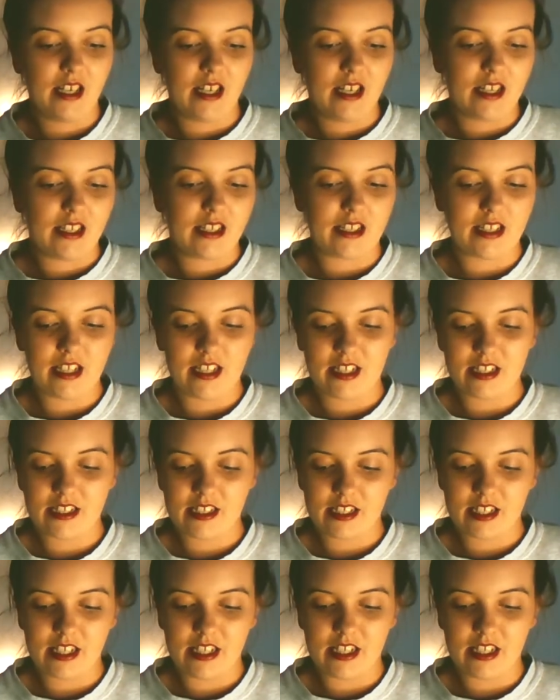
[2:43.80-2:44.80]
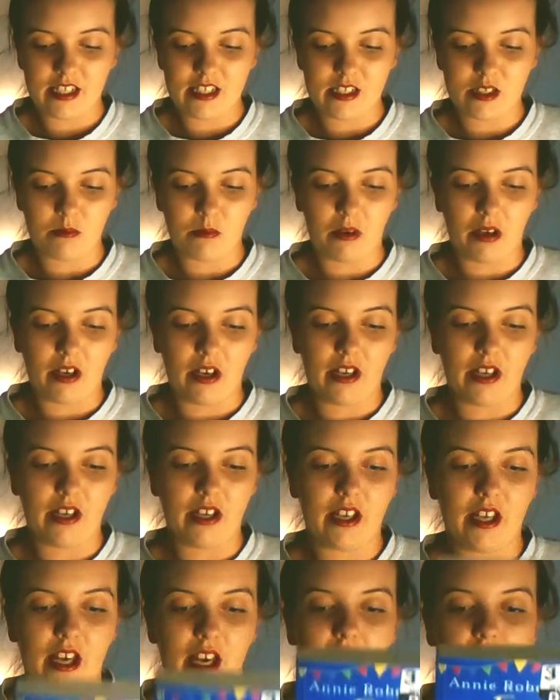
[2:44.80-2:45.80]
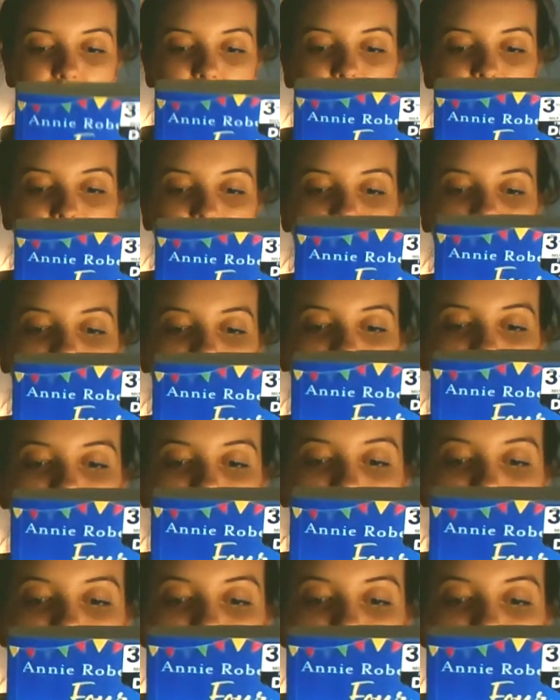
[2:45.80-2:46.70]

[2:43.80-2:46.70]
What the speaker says: This is by Annie